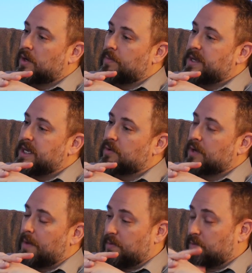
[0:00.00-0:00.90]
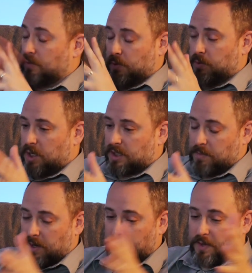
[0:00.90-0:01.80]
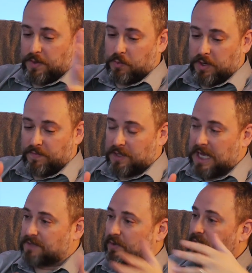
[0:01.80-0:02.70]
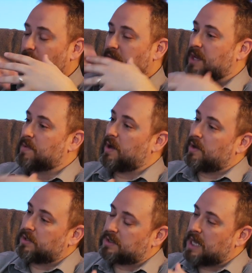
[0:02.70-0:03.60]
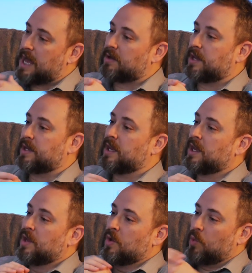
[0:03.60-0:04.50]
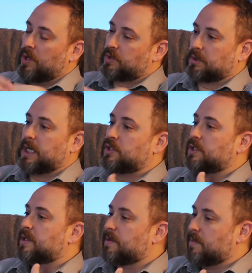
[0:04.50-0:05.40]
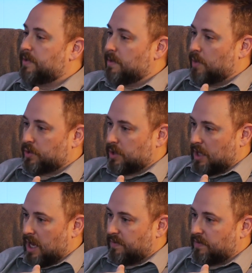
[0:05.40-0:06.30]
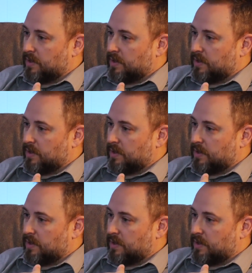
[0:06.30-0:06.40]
being in, you talked about the Greek philosophers, and we think about Aristotle and one's relation to the emotional life.